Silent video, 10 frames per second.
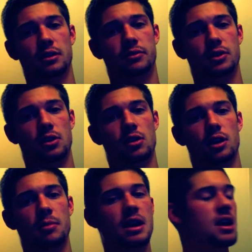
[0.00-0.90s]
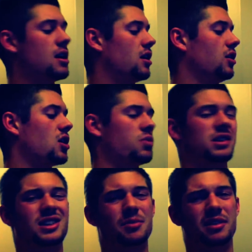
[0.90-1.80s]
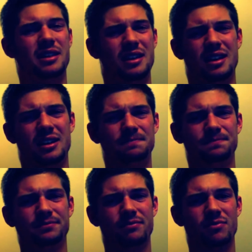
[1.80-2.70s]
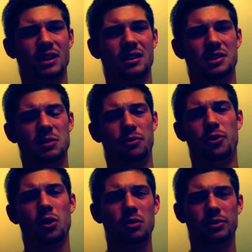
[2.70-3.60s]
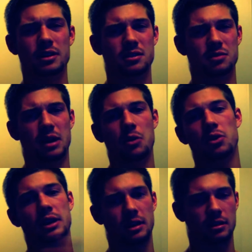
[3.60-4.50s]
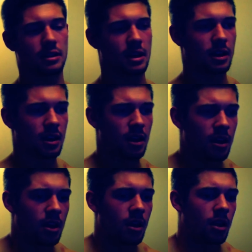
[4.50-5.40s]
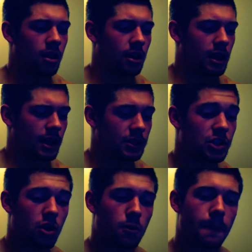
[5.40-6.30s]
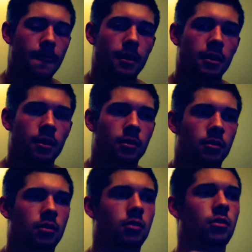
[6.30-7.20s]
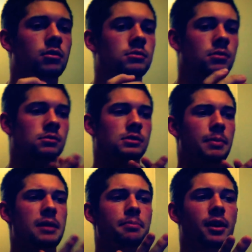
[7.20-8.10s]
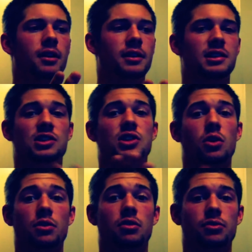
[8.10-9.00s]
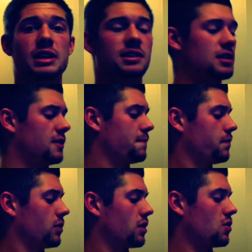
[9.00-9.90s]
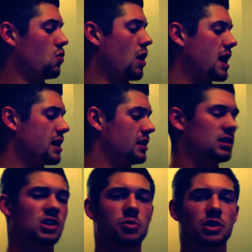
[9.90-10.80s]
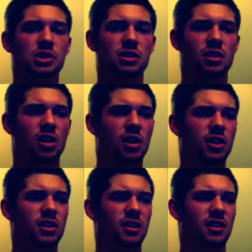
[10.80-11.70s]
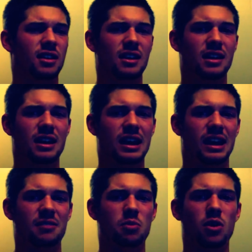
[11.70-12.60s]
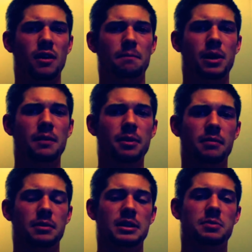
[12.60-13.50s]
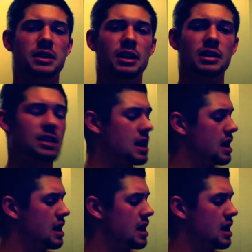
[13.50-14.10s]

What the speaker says: of your arm, along with some of the some forearm flexors, but I won't get into that. So the main part of this, so the reasoning why it's so much harder and more on pump is because